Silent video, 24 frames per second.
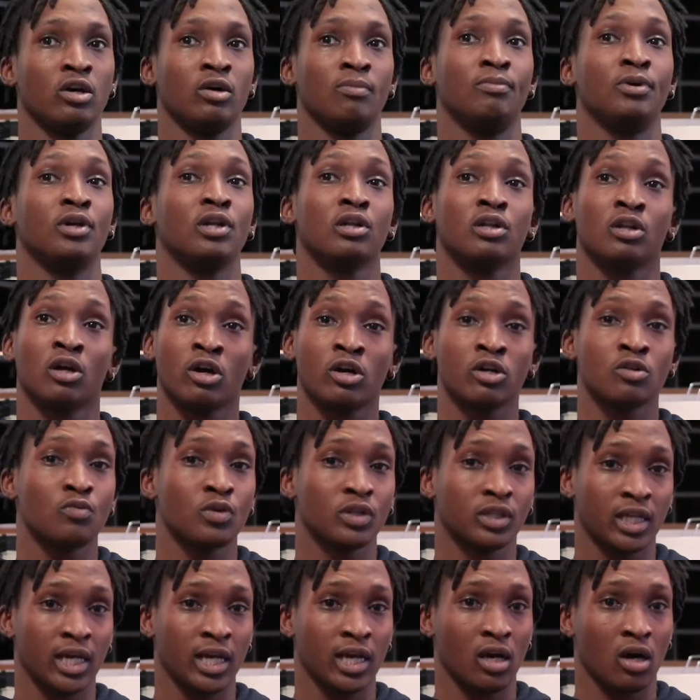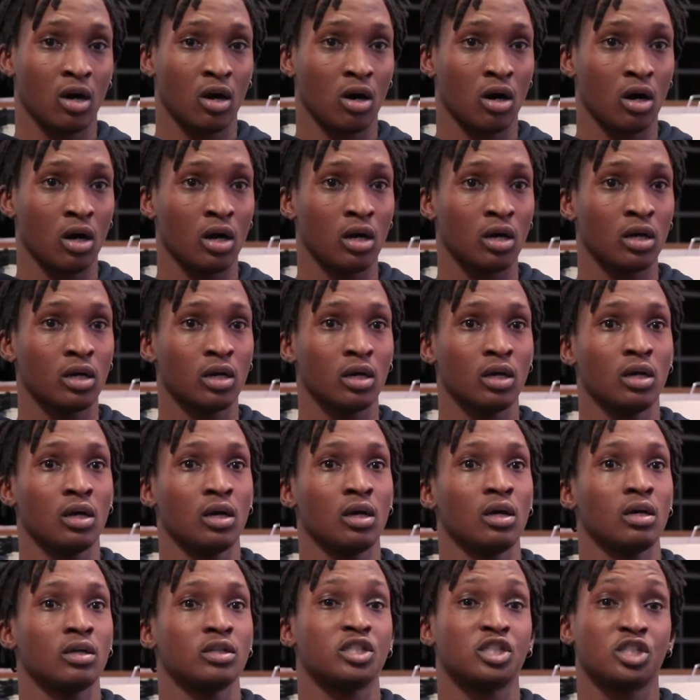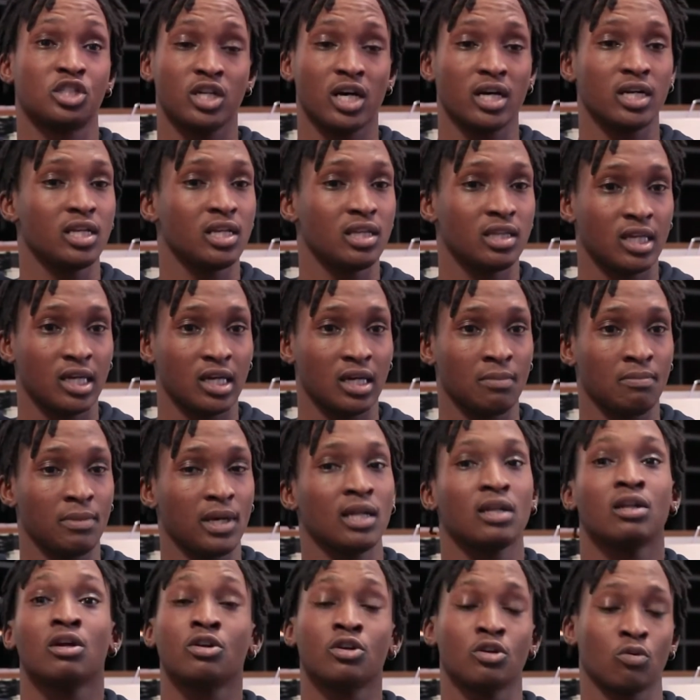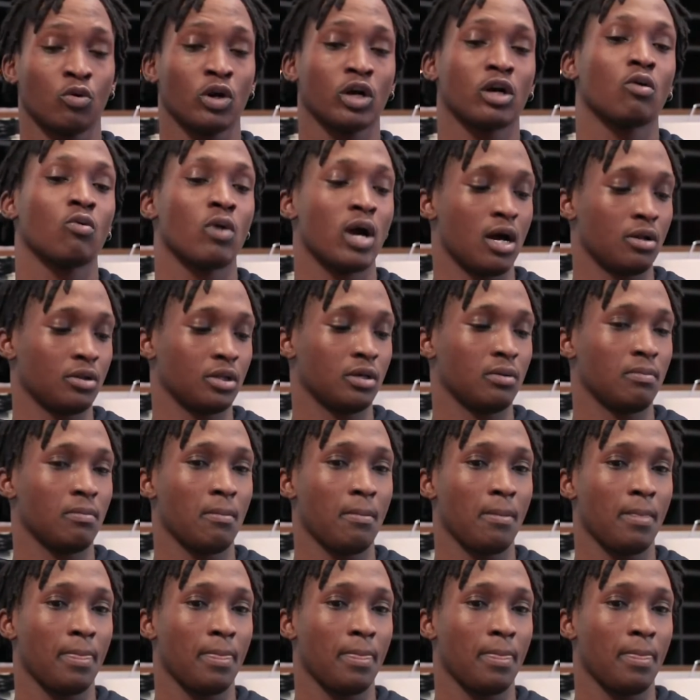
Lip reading: but learn what they are, study them, and learn to work around them.